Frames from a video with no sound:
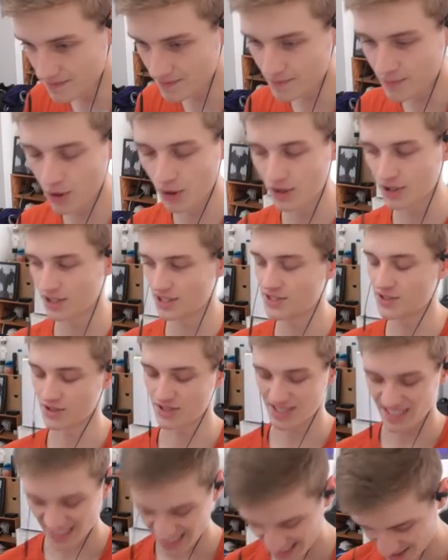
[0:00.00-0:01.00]
I'm poking at
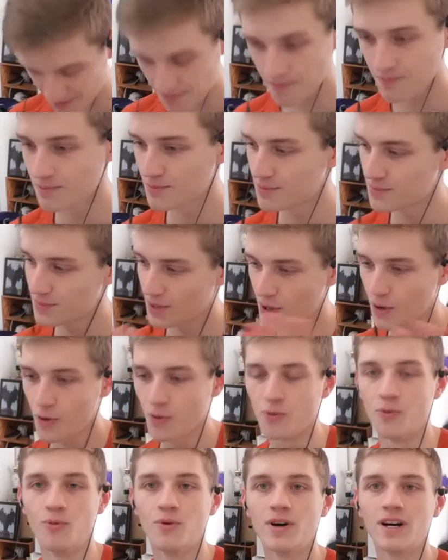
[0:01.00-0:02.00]
Jesse.
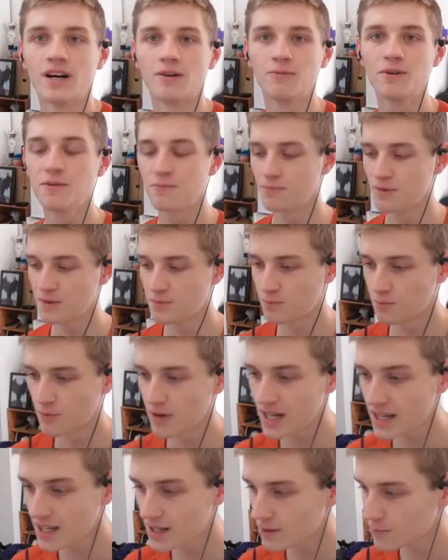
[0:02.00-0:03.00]
Bro, we we
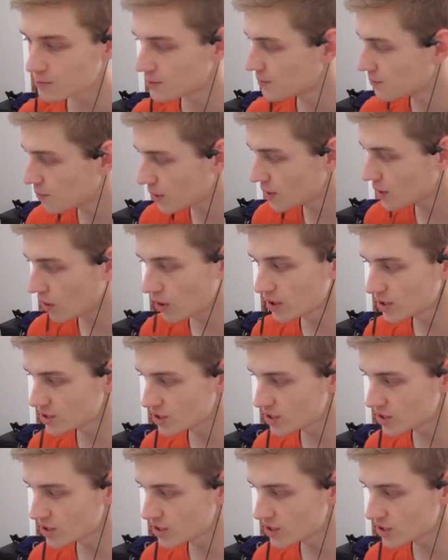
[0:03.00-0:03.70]
win. We've won all